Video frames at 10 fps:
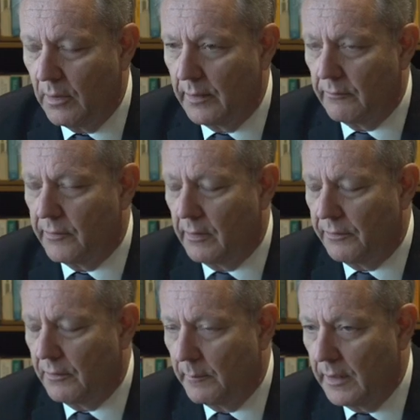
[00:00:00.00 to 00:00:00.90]
waiting for
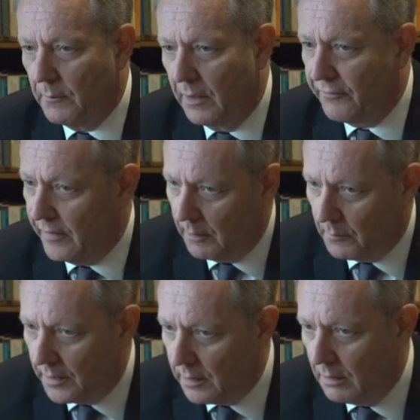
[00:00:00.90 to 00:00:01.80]
anything about my
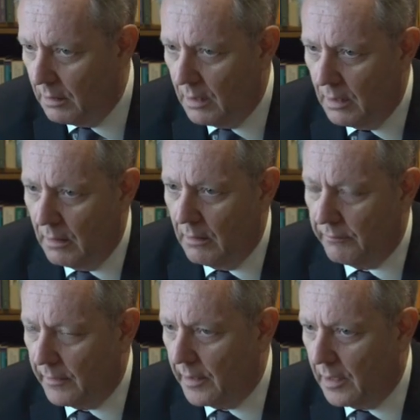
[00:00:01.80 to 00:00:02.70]
family.
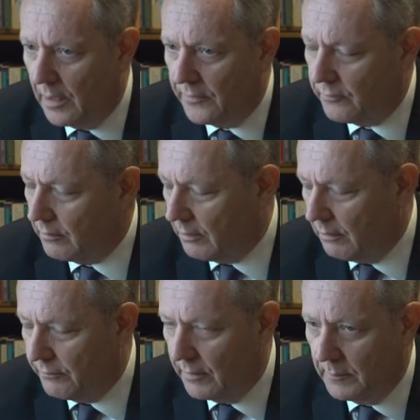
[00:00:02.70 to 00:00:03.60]
They are strictly
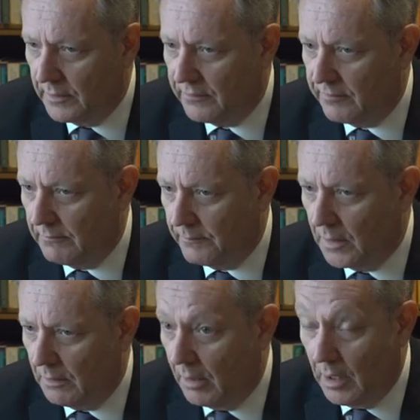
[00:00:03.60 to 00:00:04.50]
off limits.
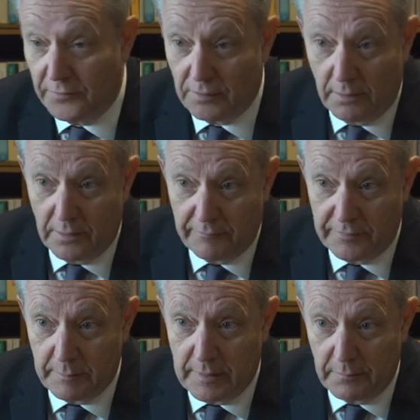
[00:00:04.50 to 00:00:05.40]
I signed up
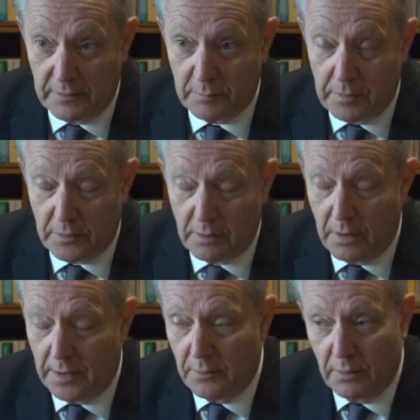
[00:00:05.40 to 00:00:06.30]
for the public
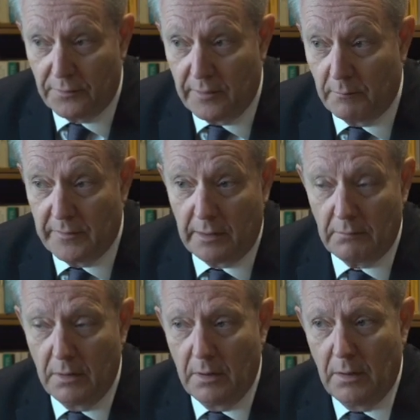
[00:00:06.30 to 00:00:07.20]
spotlight, not them. That
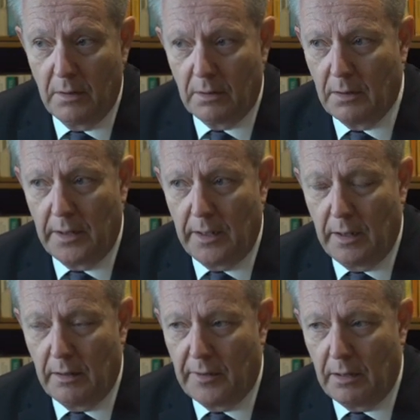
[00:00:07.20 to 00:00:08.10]

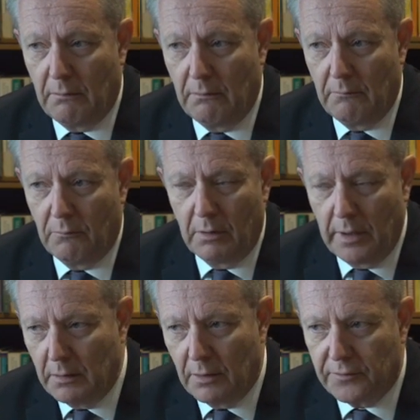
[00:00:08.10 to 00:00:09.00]
glare, that
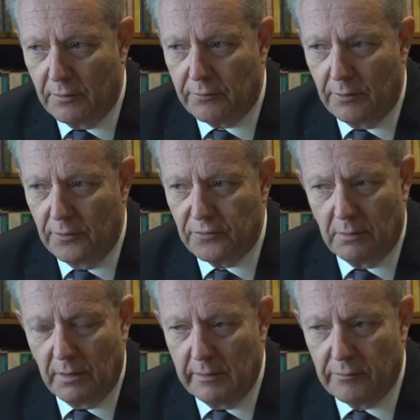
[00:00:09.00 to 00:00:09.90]
relentless
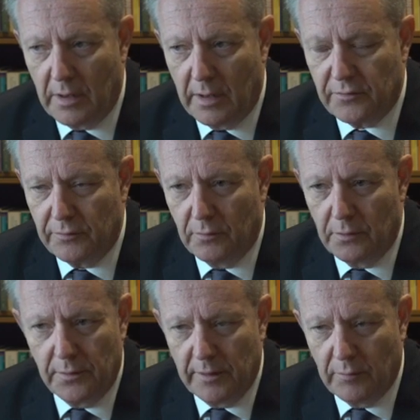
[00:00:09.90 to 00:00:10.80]
intrusion. I never asked
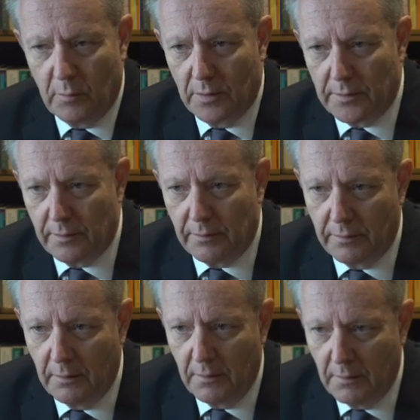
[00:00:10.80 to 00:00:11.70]
for it, never wanted it.
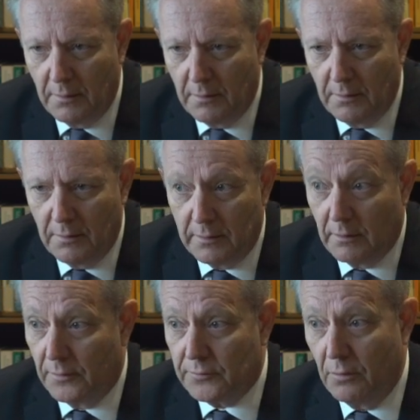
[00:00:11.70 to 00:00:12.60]
You
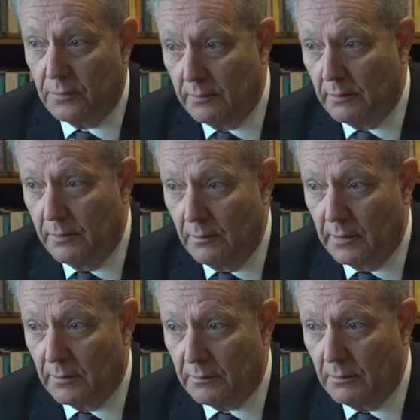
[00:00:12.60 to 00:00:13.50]
know, I was talked into
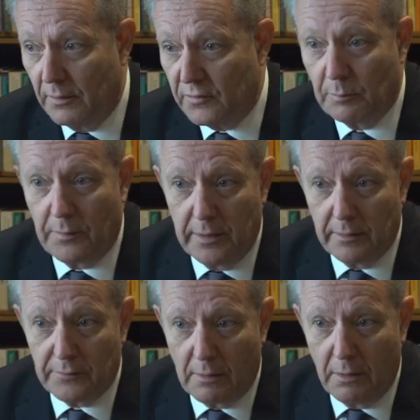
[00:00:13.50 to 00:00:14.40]
doing a spread
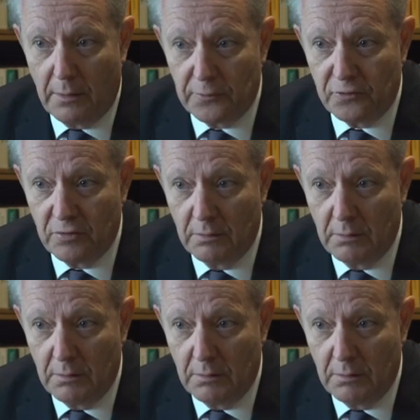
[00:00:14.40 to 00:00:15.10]
at the lodge